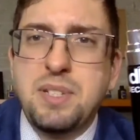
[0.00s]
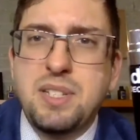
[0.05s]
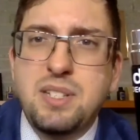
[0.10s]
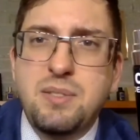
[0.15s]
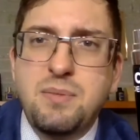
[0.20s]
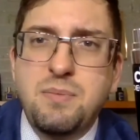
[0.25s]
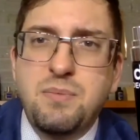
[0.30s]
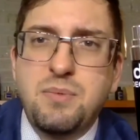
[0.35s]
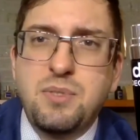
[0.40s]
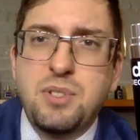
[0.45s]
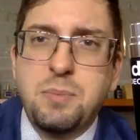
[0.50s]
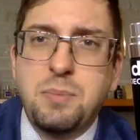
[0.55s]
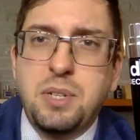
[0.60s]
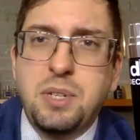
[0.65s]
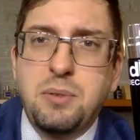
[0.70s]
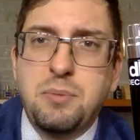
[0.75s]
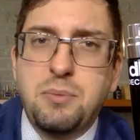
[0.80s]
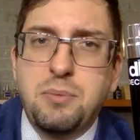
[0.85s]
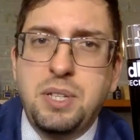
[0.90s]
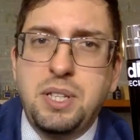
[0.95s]
is
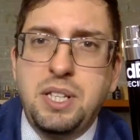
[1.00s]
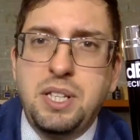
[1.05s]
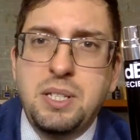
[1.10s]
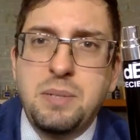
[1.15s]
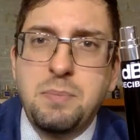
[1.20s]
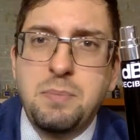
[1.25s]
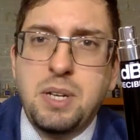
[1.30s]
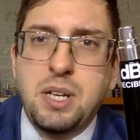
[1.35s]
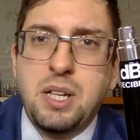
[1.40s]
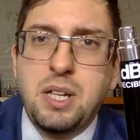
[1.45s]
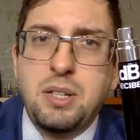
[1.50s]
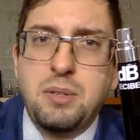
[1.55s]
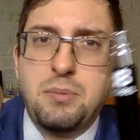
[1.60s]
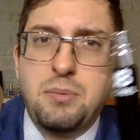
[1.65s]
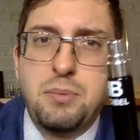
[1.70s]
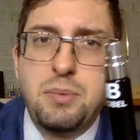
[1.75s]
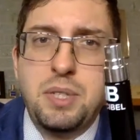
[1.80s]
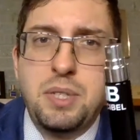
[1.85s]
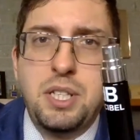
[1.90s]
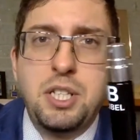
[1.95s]
something really small,
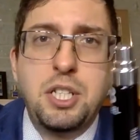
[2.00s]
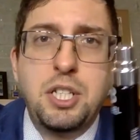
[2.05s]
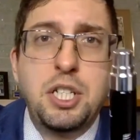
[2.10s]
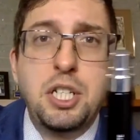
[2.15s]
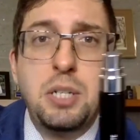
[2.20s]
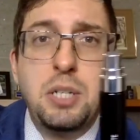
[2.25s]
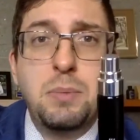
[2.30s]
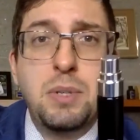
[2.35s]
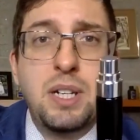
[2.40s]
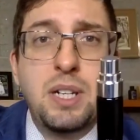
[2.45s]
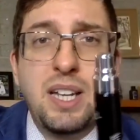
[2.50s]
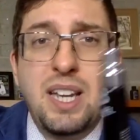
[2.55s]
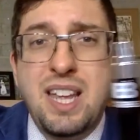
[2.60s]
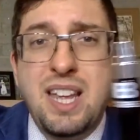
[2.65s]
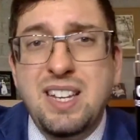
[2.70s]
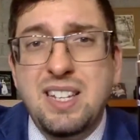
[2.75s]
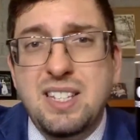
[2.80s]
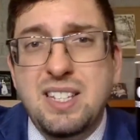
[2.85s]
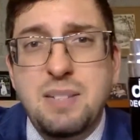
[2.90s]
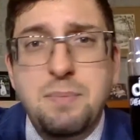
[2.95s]
really cheap. But
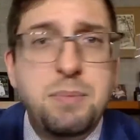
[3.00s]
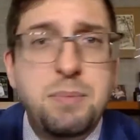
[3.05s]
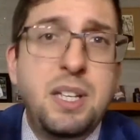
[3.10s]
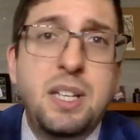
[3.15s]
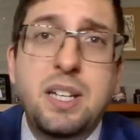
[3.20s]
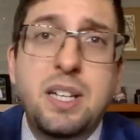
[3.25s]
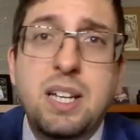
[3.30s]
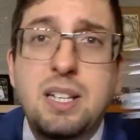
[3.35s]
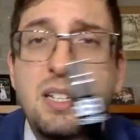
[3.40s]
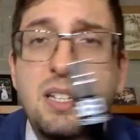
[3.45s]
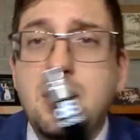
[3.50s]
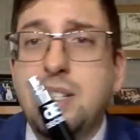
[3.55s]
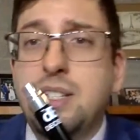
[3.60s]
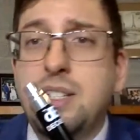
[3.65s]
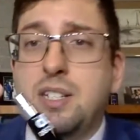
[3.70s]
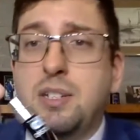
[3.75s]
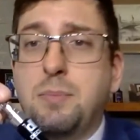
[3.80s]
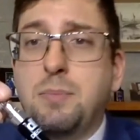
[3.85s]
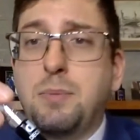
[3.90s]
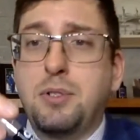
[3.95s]
again, it's something that
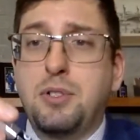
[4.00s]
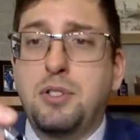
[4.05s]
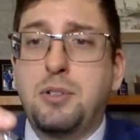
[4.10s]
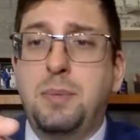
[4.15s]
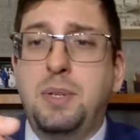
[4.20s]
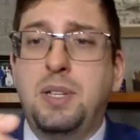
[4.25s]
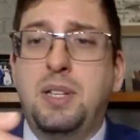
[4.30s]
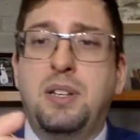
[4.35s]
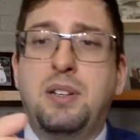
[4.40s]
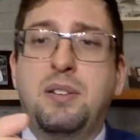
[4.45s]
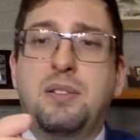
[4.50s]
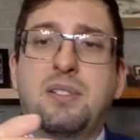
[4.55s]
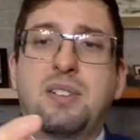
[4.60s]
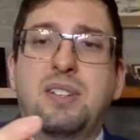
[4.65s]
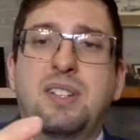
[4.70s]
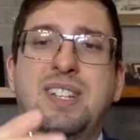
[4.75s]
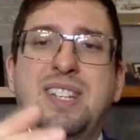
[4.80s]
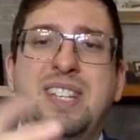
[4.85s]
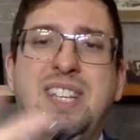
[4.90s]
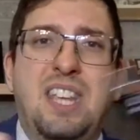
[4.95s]
it's supposed to be
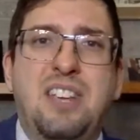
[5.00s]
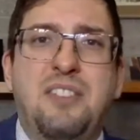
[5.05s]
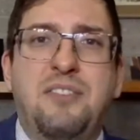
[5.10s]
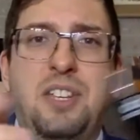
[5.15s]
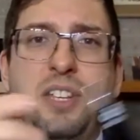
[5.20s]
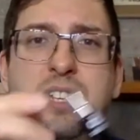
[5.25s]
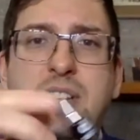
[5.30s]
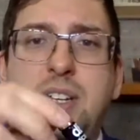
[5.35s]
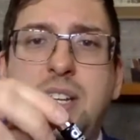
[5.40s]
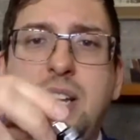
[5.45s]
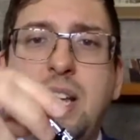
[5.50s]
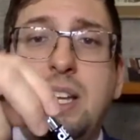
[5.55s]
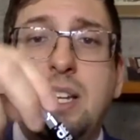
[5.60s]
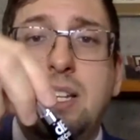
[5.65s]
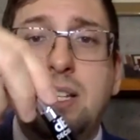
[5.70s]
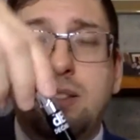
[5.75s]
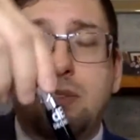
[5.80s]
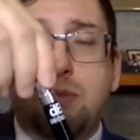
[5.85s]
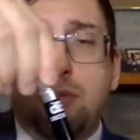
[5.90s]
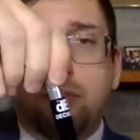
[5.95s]
given, and
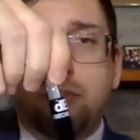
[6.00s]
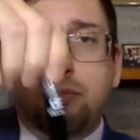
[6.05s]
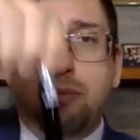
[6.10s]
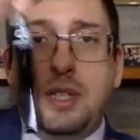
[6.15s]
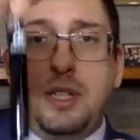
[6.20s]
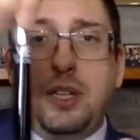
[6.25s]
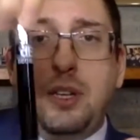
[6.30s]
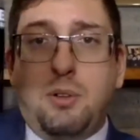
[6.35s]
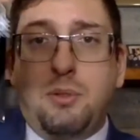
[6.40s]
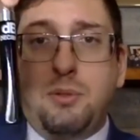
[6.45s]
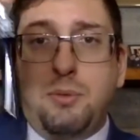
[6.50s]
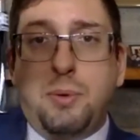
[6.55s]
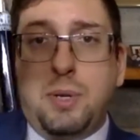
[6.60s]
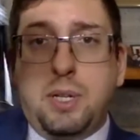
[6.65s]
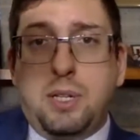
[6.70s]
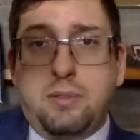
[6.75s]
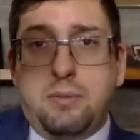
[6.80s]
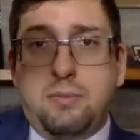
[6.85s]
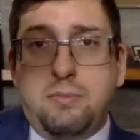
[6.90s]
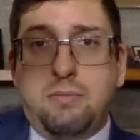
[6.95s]
it really holds well.